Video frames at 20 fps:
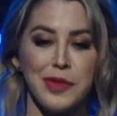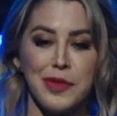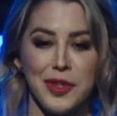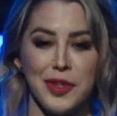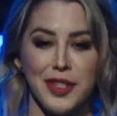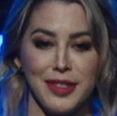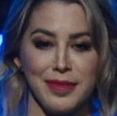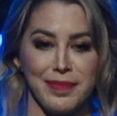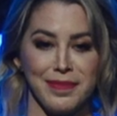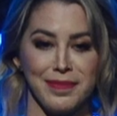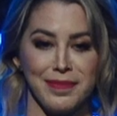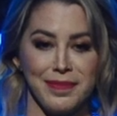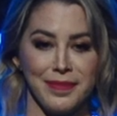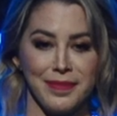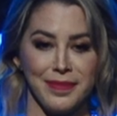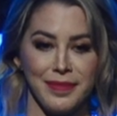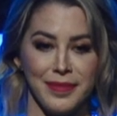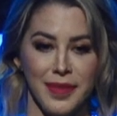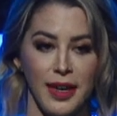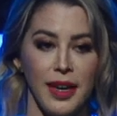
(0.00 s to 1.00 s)
before.
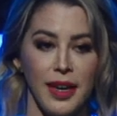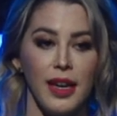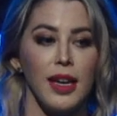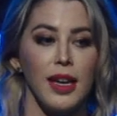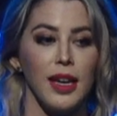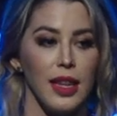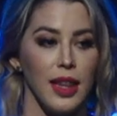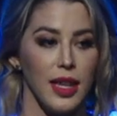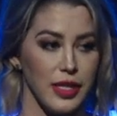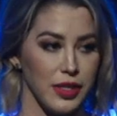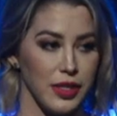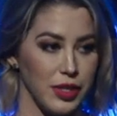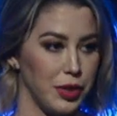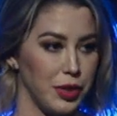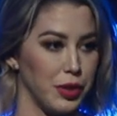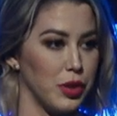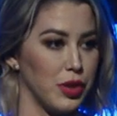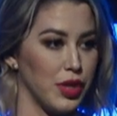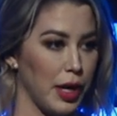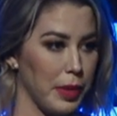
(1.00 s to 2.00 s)
This
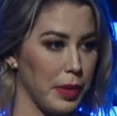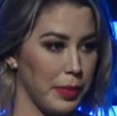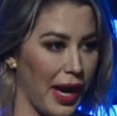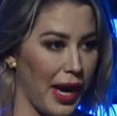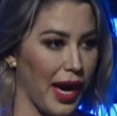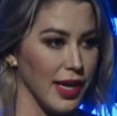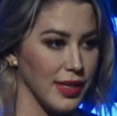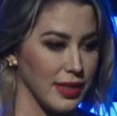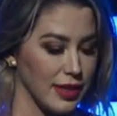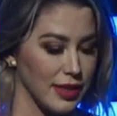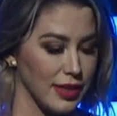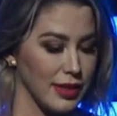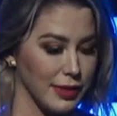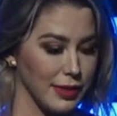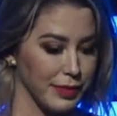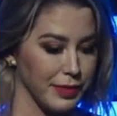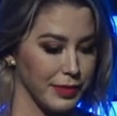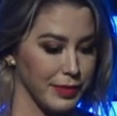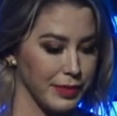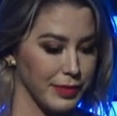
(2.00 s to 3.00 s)
too shall pass.
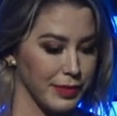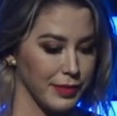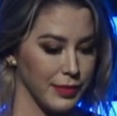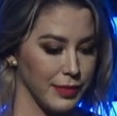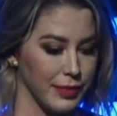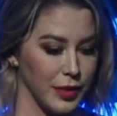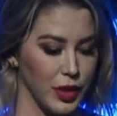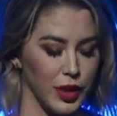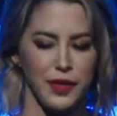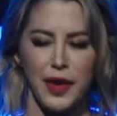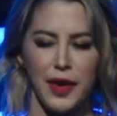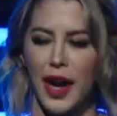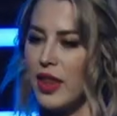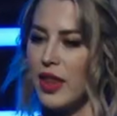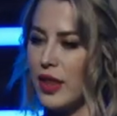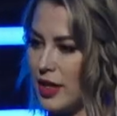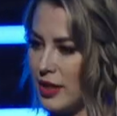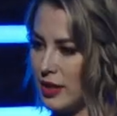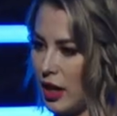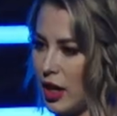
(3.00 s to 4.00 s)
You've
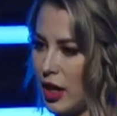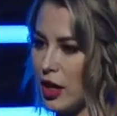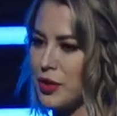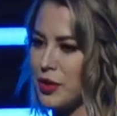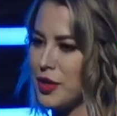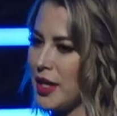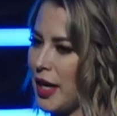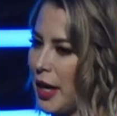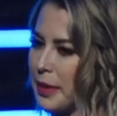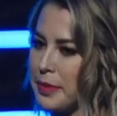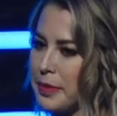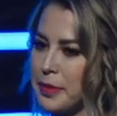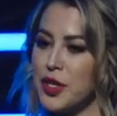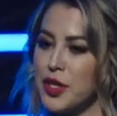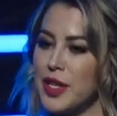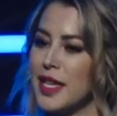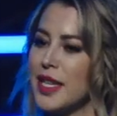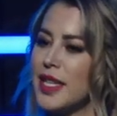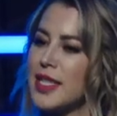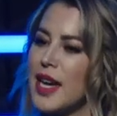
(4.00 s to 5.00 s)
had these 100 times.
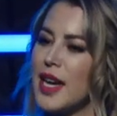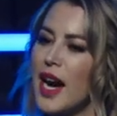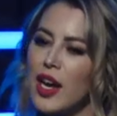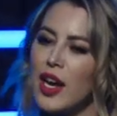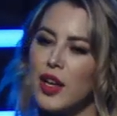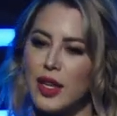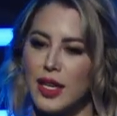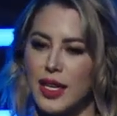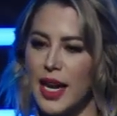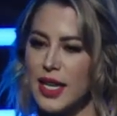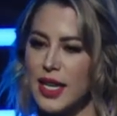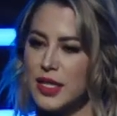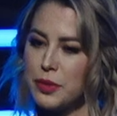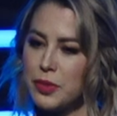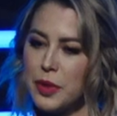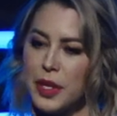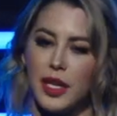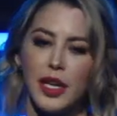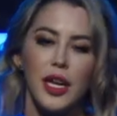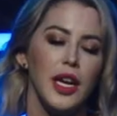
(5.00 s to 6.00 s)
You didn't die on the
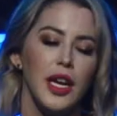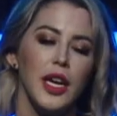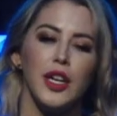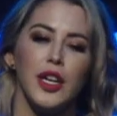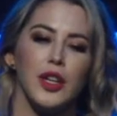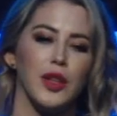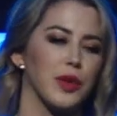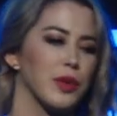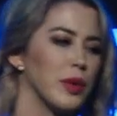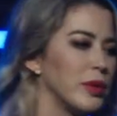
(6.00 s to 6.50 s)
last one. Your